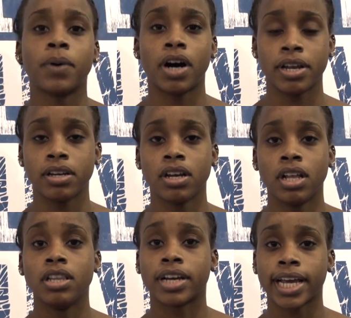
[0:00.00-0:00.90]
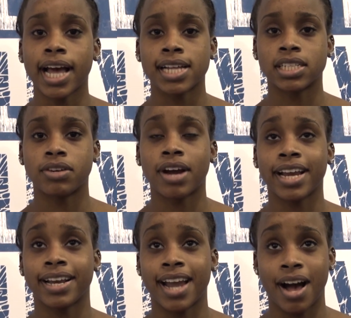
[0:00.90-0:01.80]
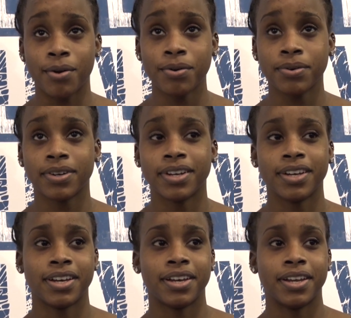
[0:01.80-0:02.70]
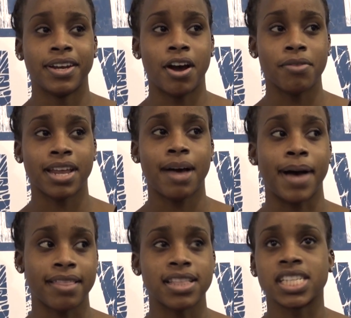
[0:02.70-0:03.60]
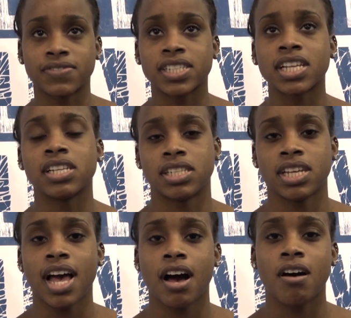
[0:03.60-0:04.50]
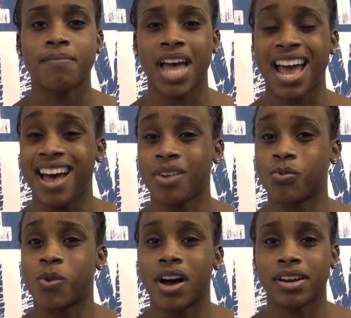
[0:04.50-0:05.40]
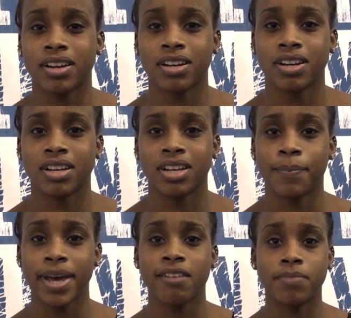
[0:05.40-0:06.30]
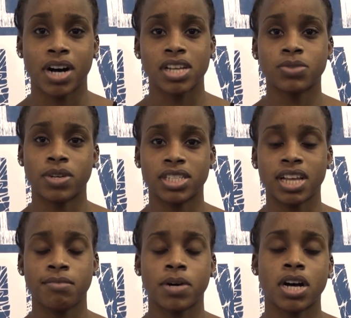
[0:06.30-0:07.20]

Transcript: but looking at it right now that I'm at this facility, I had one pair of bars, one set of